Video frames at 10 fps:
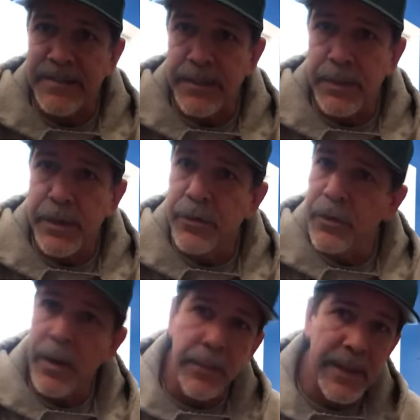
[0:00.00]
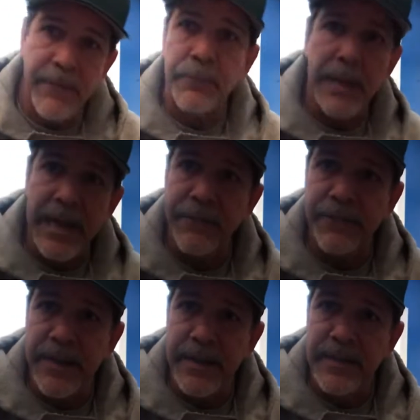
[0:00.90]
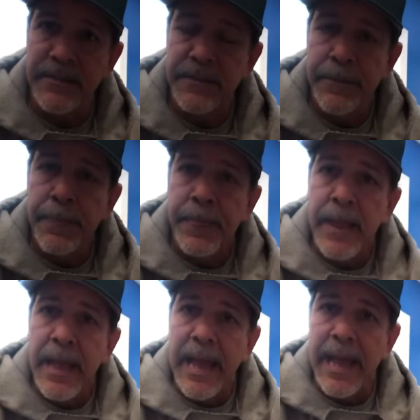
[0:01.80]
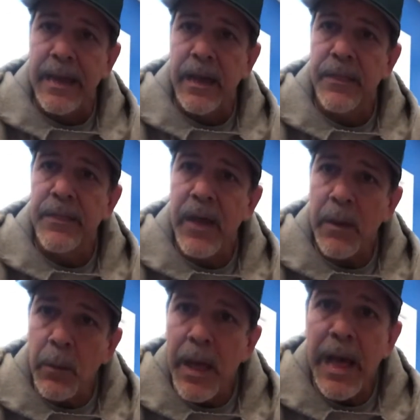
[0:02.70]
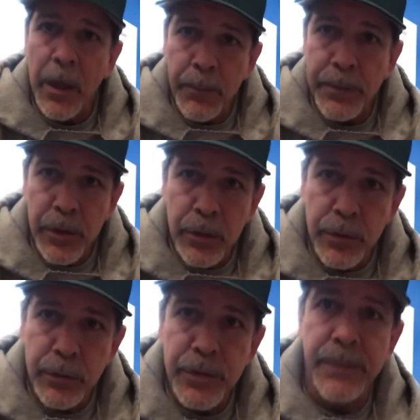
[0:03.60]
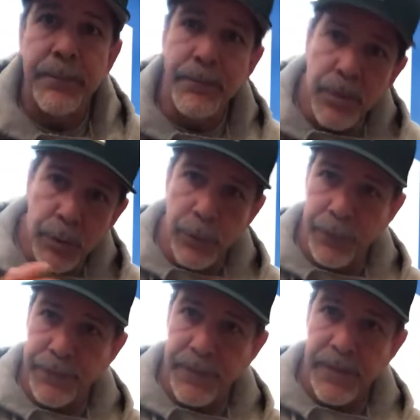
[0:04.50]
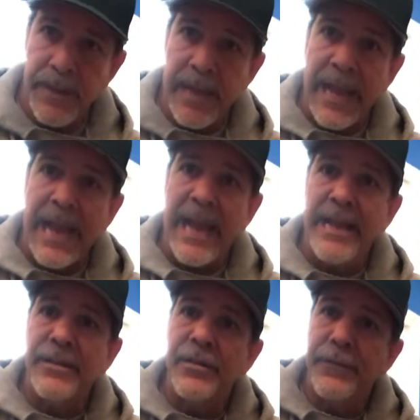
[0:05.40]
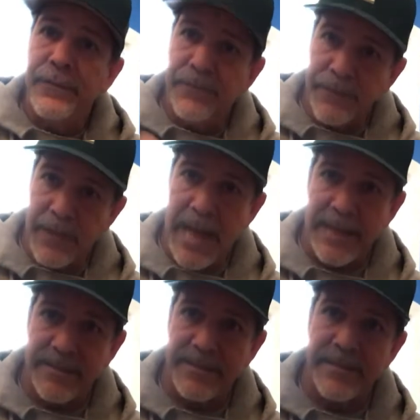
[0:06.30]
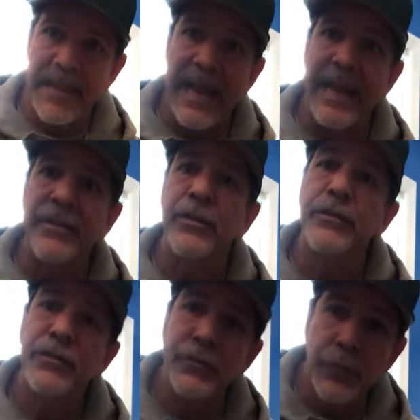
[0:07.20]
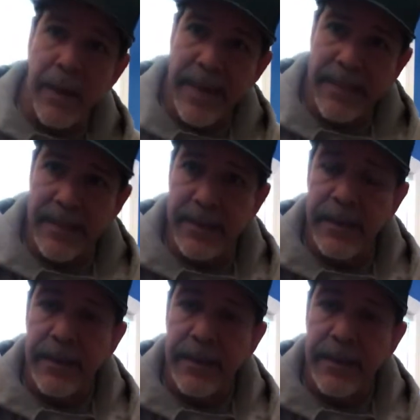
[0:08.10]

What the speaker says: I'm going to do. I'll be at Planet Fitness, and that will help you to move and to flex and to strengthen